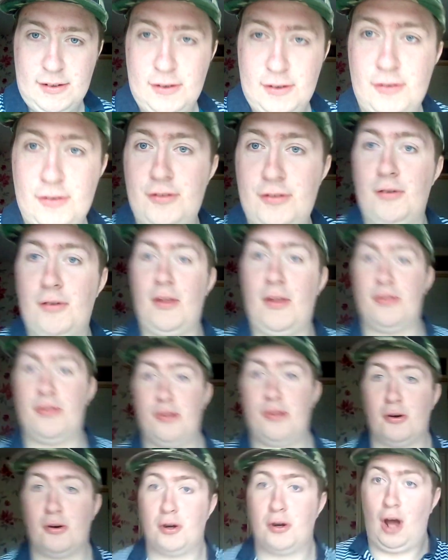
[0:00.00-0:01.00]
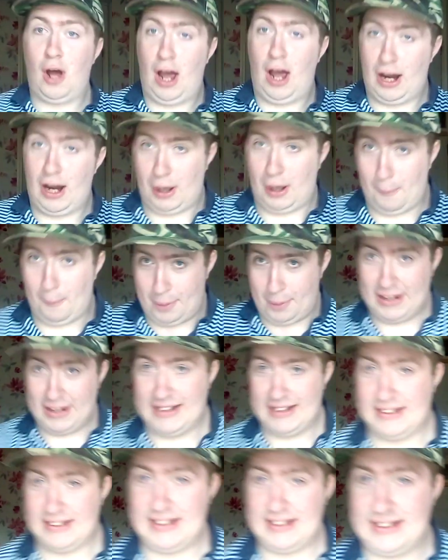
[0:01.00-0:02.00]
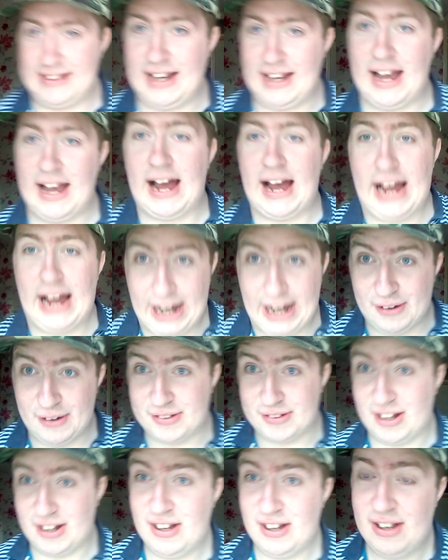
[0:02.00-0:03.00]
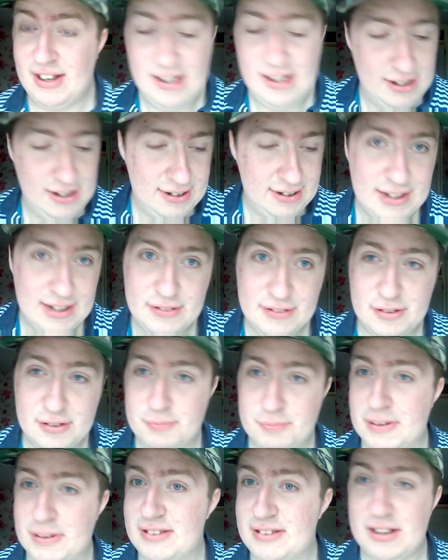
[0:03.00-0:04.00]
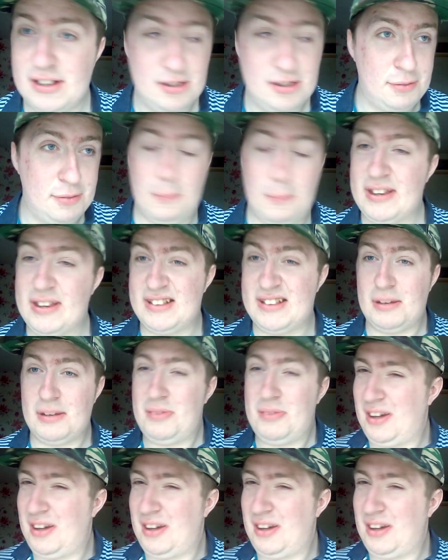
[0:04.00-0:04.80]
So they've done completely out. They just missed it up. They